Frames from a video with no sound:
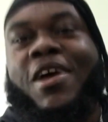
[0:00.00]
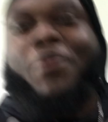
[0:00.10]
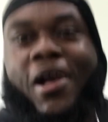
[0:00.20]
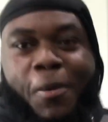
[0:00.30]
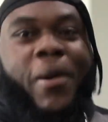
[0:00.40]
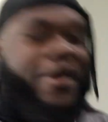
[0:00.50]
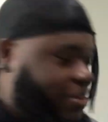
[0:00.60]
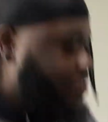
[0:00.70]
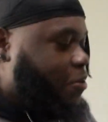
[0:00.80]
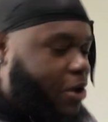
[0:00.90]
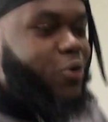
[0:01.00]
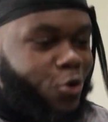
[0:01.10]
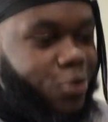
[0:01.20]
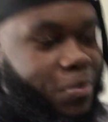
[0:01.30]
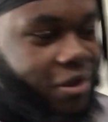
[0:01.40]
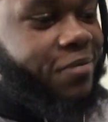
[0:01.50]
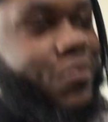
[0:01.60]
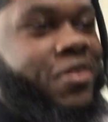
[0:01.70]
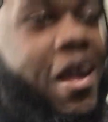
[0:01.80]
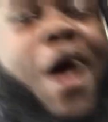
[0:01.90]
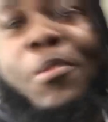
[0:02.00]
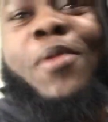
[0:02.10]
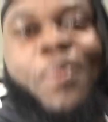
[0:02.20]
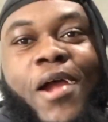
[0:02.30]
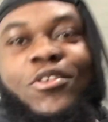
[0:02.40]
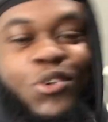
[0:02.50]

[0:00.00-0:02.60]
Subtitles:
make, a porridge, yeah man, we're good man. Caramel porridge,